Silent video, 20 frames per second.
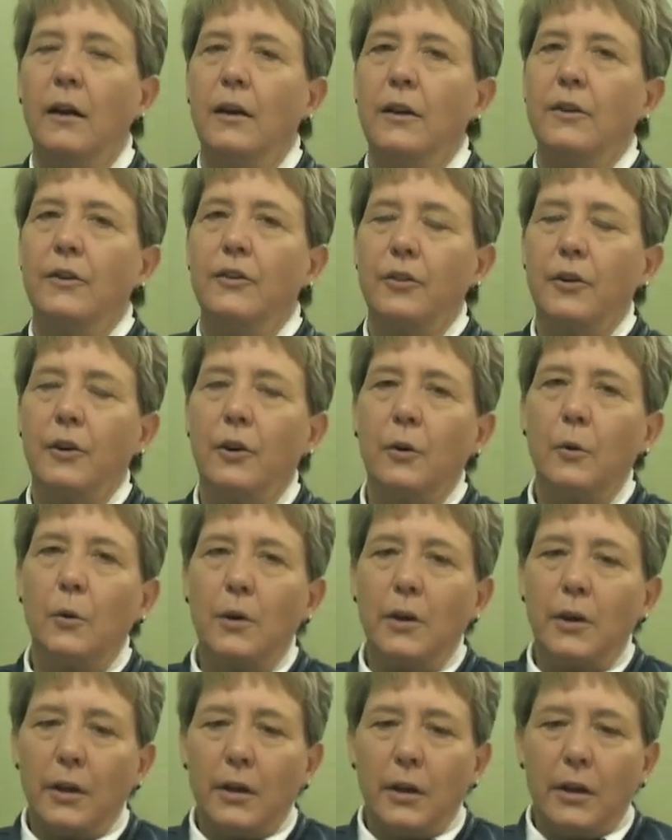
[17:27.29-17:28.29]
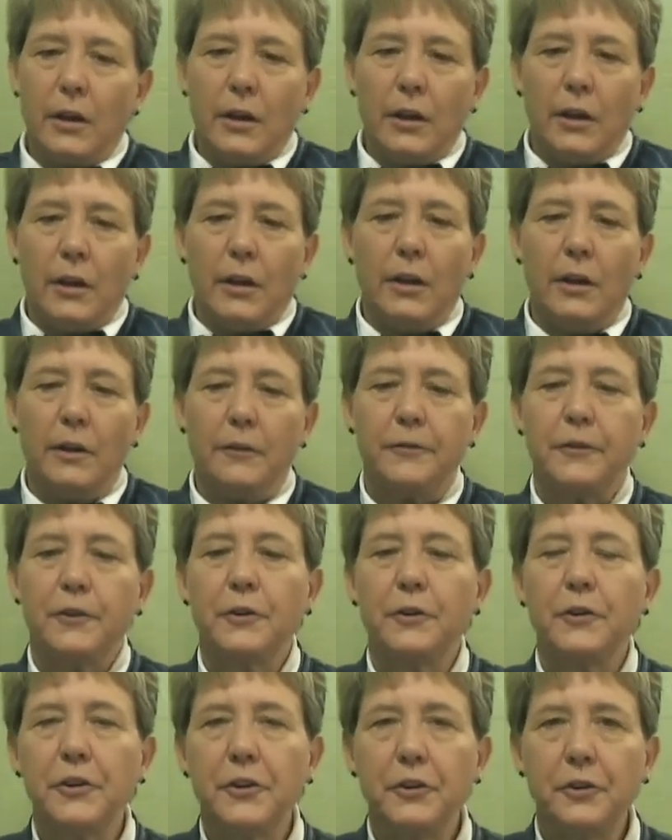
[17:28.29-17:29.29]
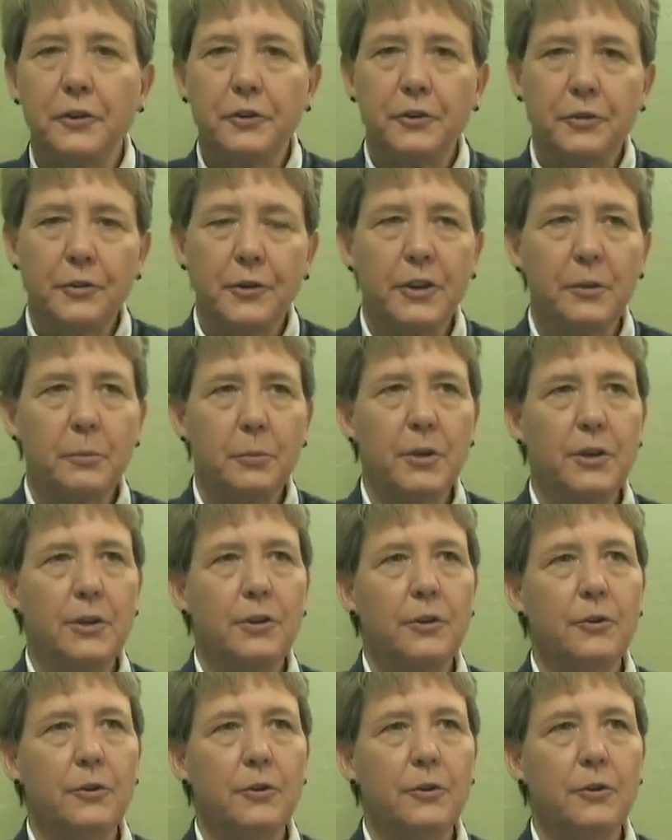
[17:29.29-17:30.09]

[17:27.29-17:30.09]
So if during your treatment